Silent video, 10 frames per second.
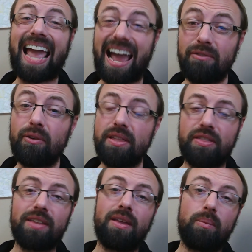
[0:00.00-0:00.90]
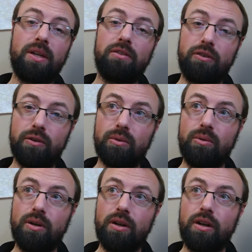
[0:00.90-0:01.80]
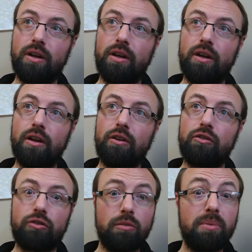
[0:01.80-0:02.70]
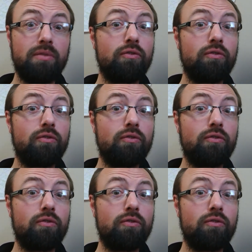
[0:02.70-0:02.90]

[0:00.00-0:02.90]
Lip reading: Everything that we do should be